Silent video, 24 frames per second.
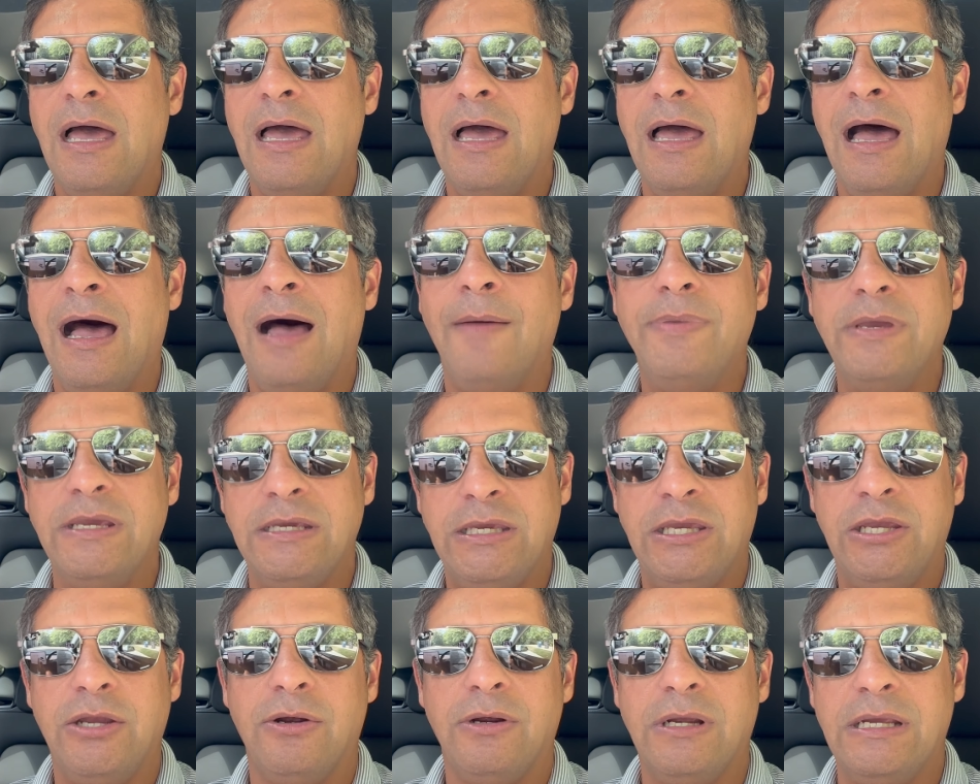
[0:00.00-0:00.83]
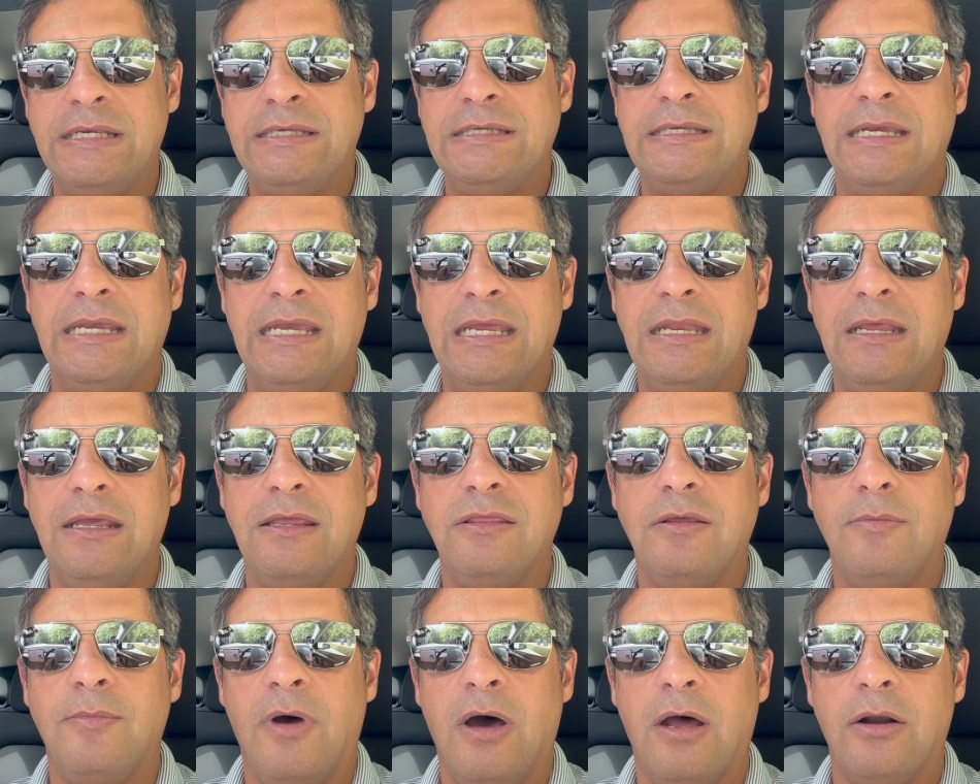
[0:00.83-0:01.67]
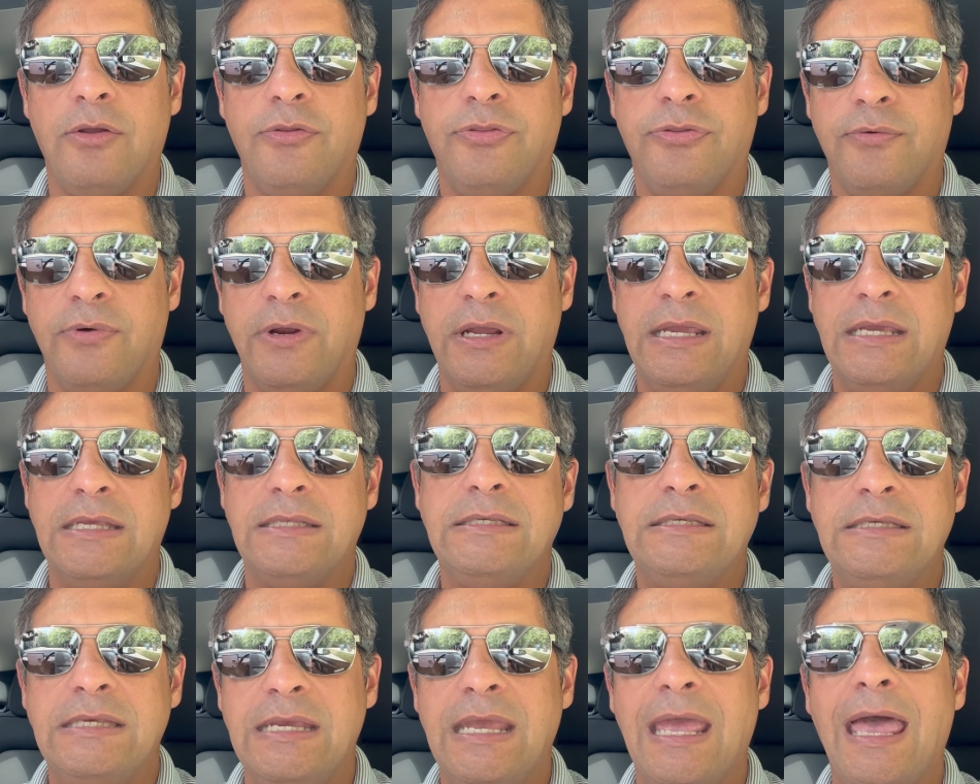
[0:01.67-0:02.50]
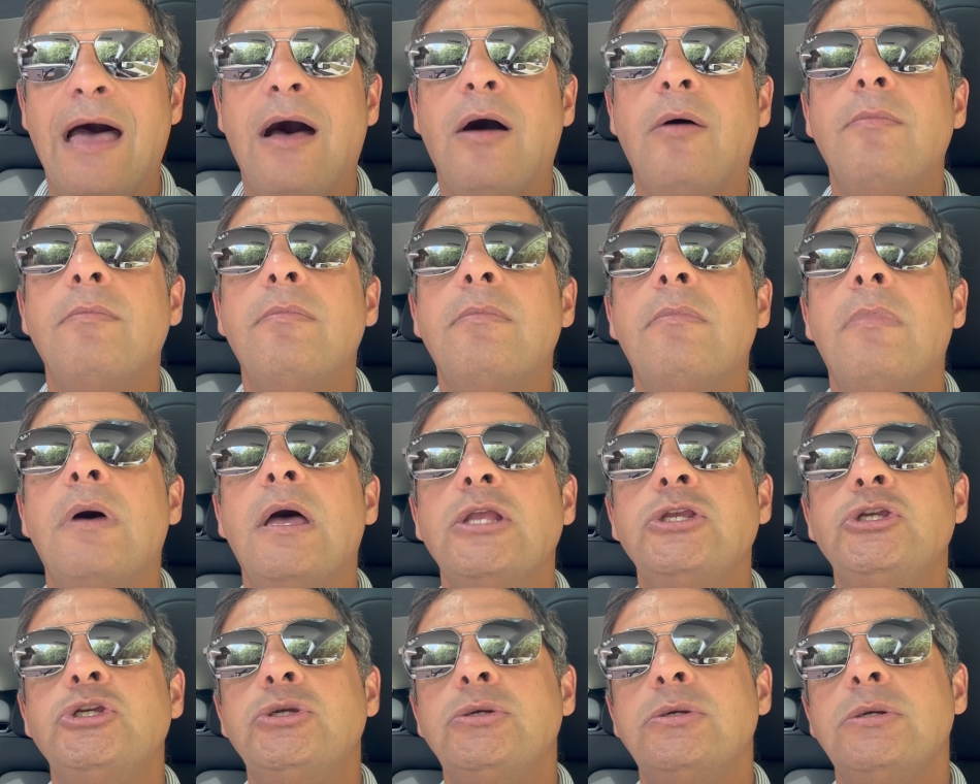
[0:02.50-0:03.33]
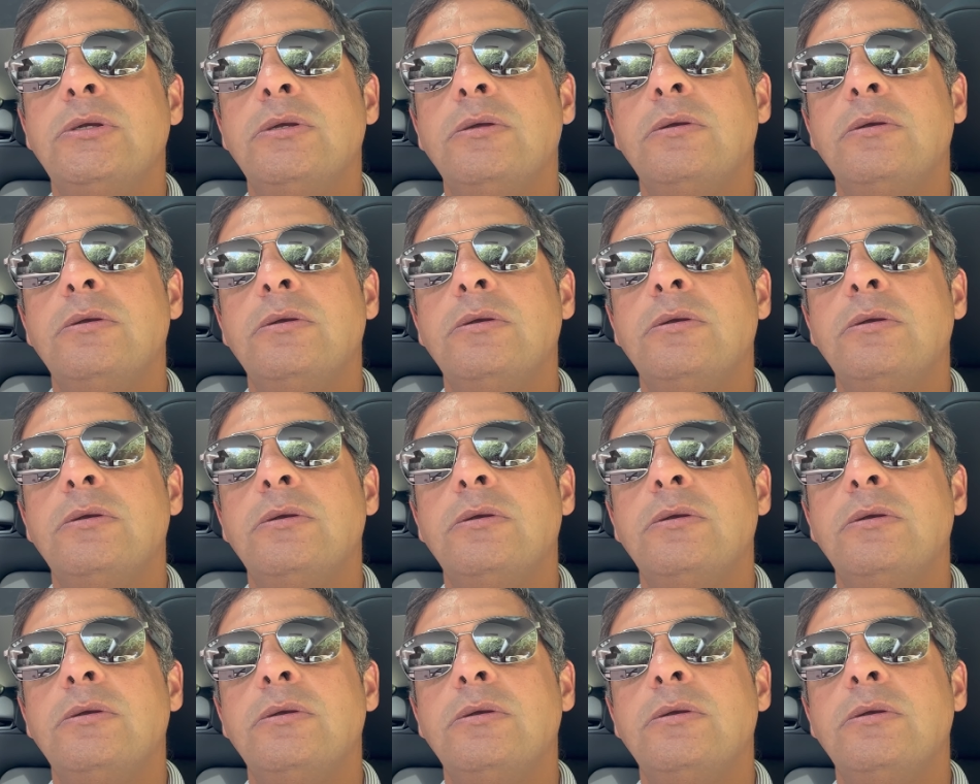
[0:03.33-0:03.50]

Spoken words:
I'll be curious to get in the Model 3 and see how much